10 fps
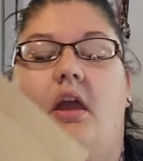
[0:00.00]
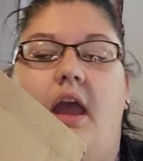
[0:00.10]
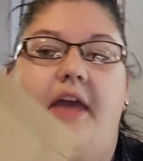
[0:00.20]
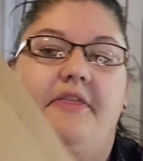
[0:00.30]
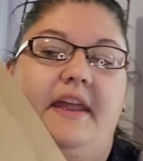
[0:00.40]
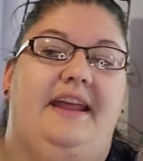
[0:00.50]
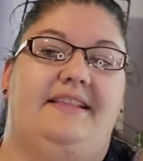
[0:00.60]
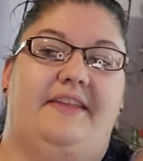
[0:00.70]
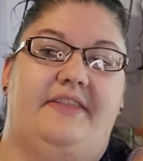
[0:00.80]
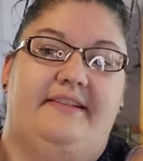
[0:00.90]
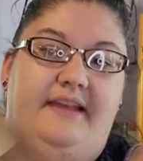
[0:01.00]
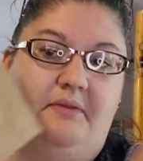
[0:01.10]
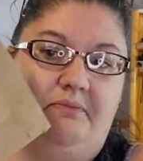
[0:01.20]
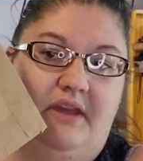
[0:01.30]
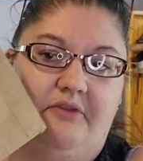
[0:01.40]
And then I did the
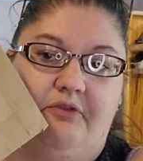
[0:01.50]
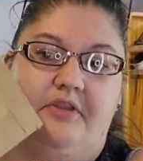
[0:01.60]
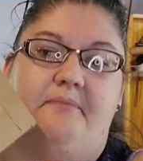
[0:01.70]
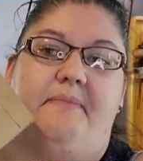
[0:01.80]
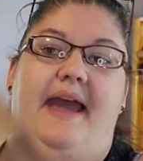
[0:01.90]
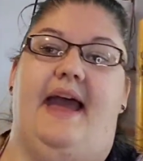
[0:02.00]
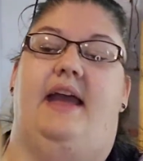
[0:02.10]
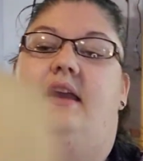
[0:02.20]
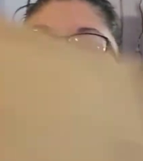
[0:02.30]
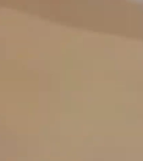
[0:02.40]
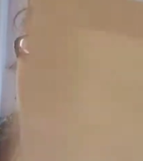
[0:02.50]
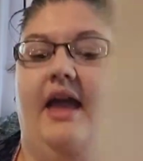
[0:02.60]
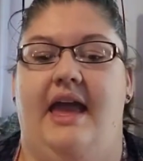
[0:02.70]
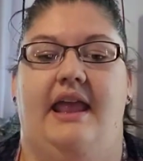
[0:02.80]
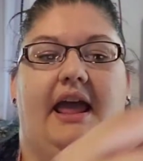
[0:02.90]
same thing for the back,
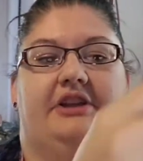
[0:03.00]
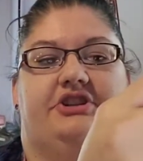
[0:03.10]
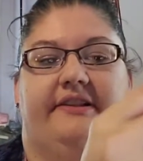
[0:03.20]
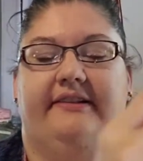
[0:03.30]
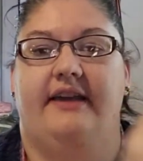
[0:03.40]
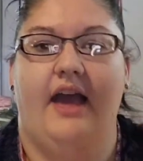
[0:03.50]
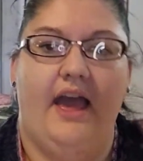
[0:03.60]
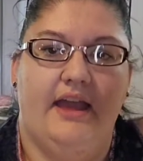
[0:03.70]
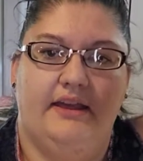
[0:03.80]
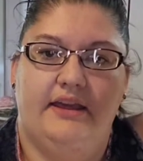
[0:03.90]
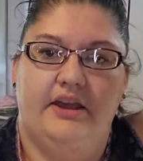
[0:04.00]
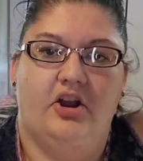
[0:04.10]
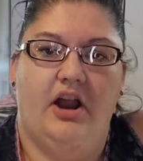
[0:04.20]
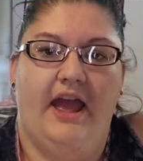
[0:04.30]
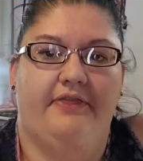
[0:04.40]
and I just cut
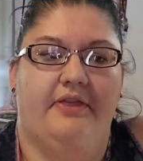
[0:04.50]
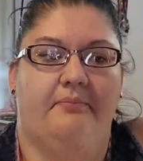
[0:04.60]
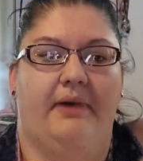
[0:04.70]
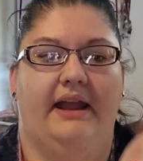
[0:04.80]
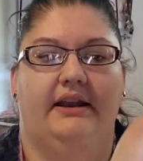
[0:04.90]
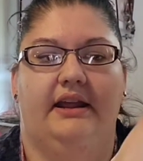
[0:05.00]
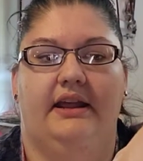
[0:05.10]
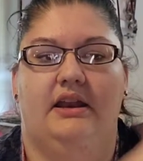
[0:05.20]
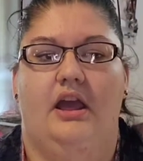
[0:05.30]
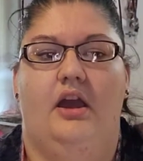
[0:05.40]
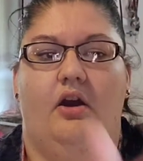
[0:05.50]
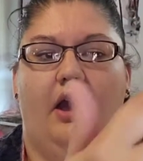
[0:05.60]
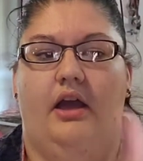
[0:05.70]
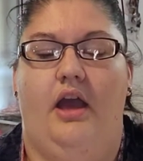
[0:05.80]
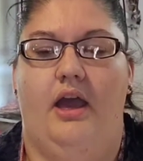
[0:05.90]
here at the binding
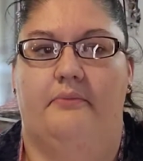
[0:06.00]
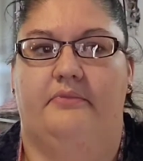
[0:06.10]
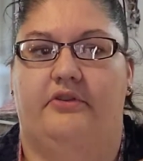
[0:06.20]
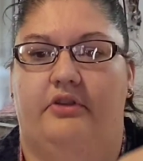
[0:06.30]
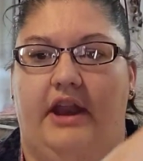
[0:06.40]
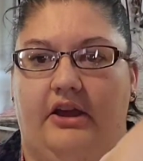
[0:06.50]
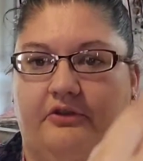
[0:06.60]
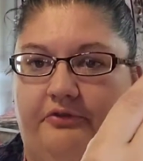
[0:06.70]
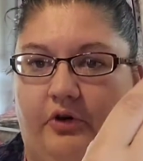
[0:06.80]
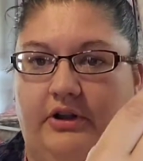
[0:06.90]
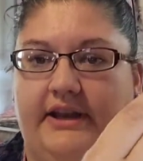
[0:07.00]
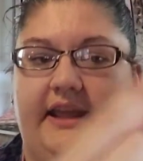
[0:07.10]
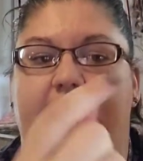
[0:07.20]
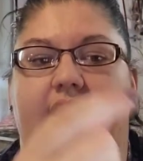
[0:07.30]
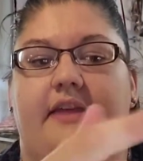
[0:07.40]
so that I could fold it
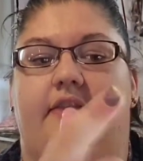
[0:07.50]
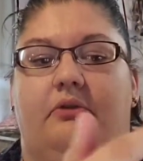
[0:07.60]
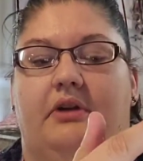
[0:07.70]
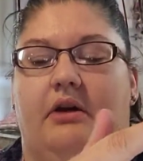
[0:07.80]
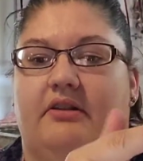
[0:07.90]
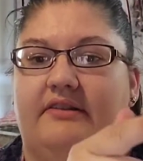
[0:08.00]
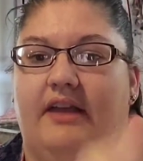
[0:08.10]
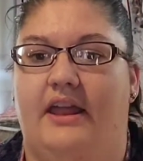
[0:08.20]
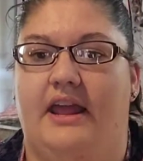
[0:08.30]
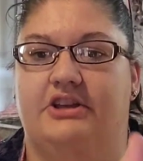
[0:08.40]
in. And then when I was done, I